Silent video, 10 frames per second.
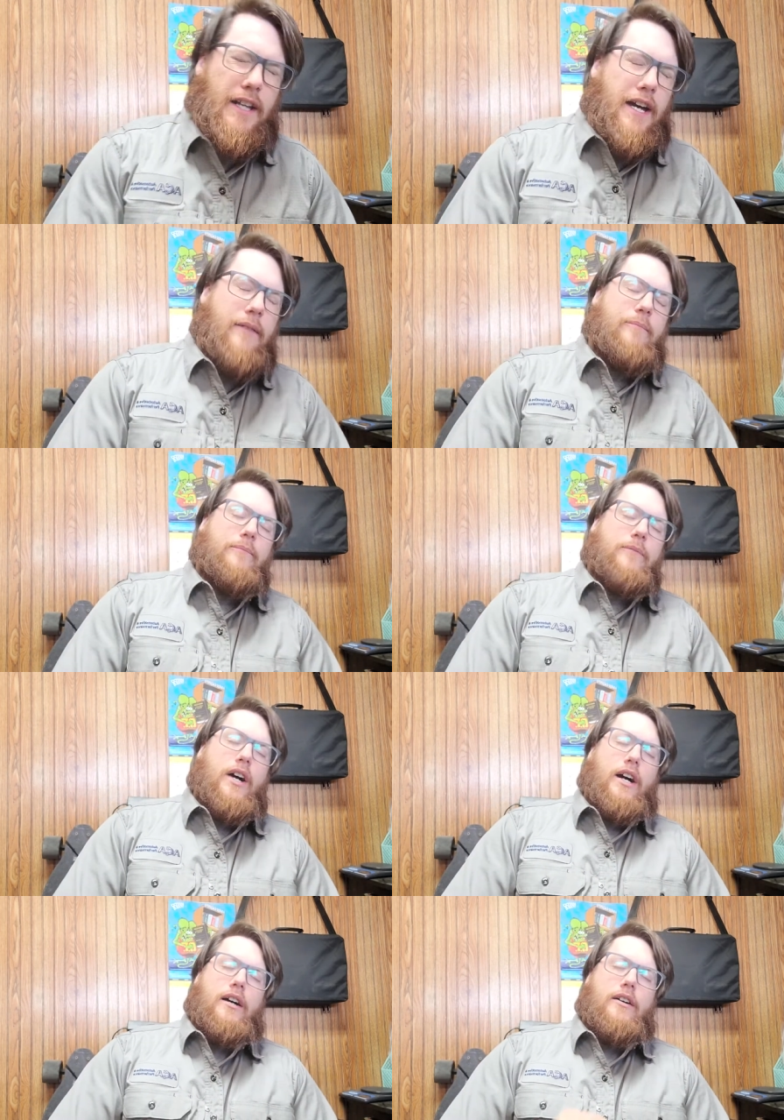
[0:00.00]
that
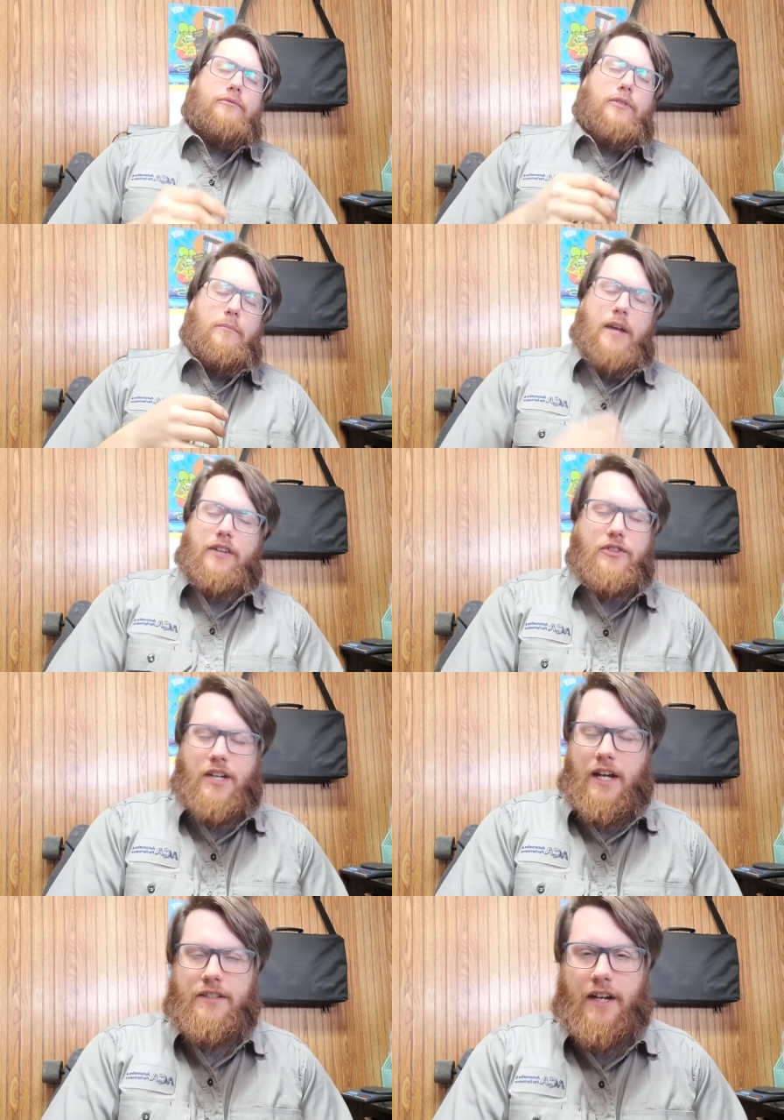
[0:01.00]
uh, from nitrous
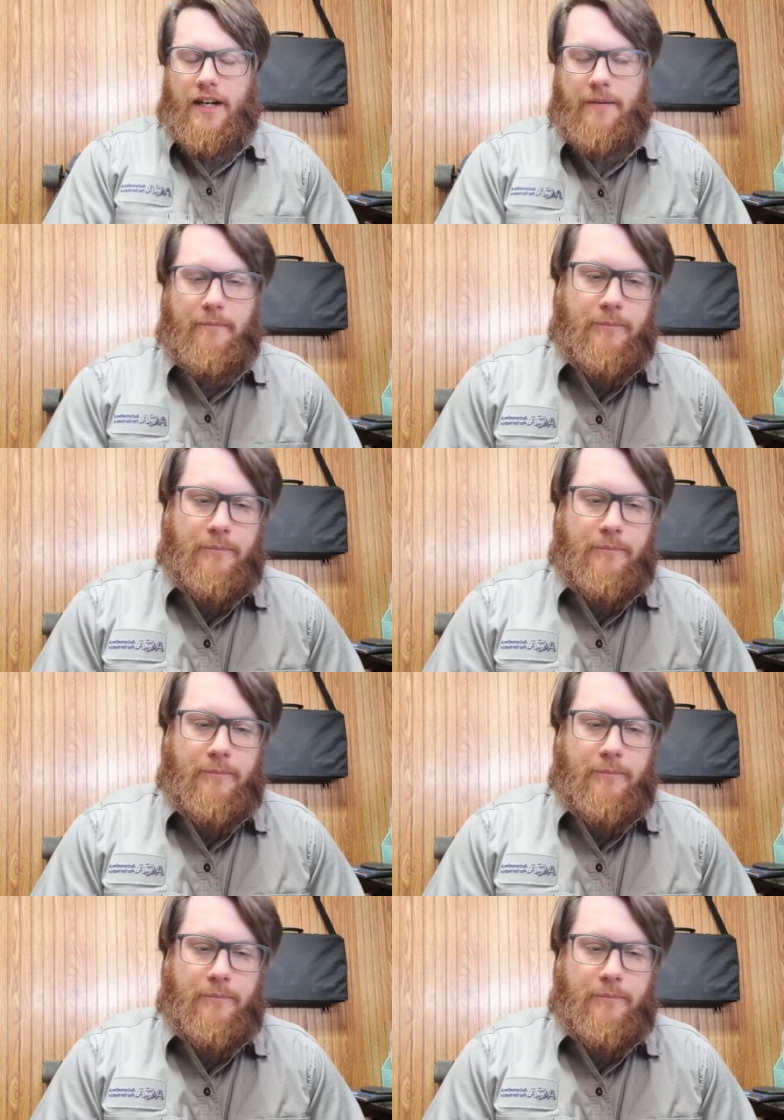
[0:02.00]
oxide.